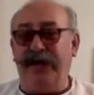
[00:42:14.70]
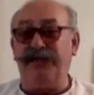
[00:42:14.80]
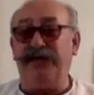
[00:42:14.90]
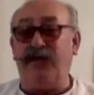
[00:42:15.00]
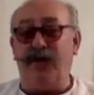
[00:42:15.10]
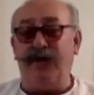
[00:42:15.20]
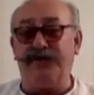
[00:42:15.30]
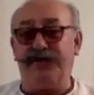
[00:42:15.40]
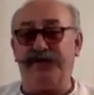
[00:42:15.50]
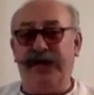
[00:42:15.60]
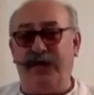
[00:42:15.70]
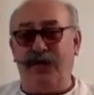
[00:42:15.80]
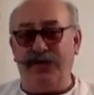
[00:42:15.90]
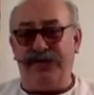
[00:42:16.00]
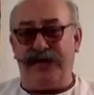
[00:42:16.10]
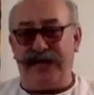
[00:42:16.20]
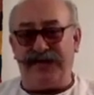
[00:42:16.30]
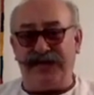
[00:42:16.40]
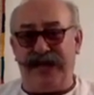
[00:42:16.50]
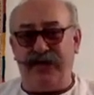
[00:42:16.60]
because it was
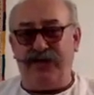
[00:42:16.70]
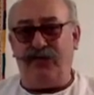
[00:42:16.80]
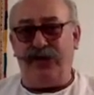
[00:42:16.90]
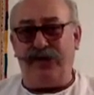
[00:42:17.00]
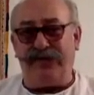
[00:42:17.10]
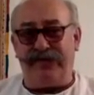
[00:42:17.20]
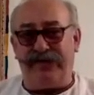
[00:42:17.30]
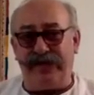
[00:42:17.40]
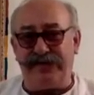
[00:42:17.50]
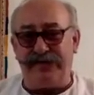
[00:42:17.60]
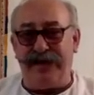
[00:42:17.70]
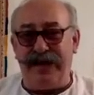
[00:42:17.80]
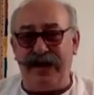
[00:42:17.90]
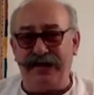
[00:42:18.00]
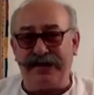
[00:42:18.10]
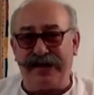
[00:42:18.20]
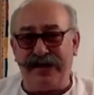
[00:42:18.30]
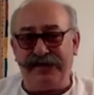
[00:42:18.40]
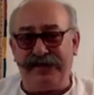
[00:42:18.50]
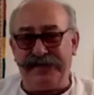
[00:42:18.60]
actually one of the things, my last kind
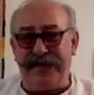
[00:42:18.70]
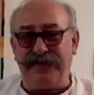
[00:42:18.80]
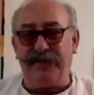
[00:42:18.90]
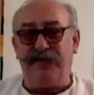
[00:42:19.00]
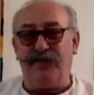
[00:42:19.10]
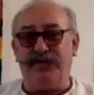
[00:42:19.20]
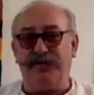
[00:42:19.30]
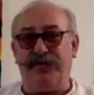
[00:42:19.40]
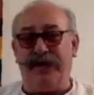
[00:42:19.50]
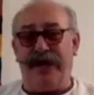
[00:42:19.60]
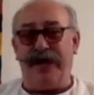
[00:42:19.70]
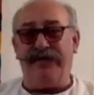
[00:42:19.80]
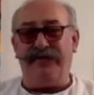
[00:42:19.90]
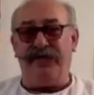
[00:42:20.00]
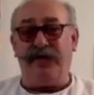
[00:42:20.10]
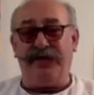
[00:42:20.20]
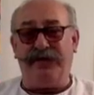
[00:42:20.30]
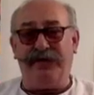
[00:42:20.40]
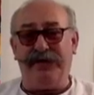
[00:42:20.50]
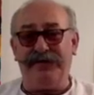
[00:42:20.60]
of attachment was my hair, even though I
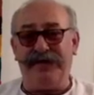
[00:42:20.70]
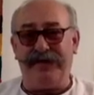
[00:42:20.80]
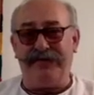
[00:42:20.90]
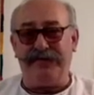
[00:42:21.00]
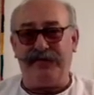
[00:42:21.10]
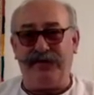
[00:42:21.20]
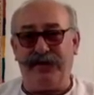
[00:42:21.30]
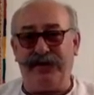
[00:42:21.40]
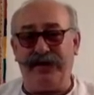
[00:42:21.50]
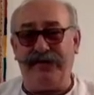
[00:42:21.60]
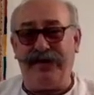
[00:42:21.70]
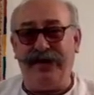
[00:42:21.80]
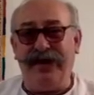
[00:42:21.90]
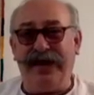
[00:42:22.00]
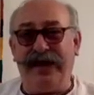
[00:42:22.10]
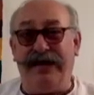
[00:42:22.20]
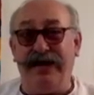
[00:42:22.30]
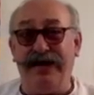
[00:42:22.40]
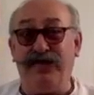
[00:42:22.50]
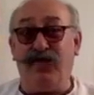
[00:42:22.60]
knew it was inevitable. I
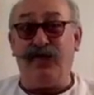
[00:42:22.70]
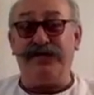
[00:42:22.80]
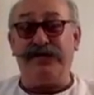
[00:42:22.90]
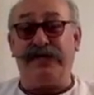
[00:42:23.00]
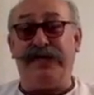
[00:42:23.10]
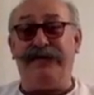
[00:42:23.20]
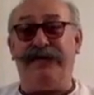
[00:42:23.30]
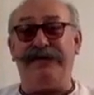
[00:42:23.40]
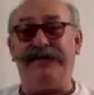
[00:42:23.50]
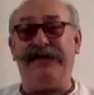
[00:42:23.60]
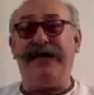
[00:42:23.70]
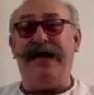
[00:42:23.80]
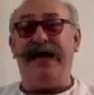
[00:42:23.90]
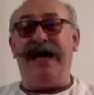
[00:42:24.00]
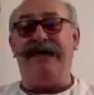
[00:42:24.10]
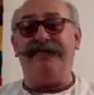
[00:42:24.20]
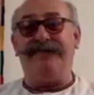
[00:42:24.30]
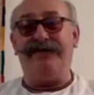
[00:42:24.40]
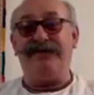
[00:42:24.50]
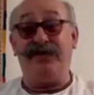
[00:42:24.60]
kind of wanted to keep it
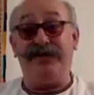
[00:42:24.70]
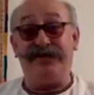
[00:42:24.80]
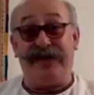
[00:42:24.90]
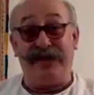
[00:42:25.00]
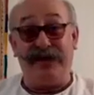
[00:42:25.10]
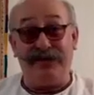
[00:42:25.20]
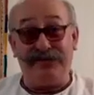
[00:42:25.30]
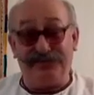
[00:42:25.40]
as long as I could.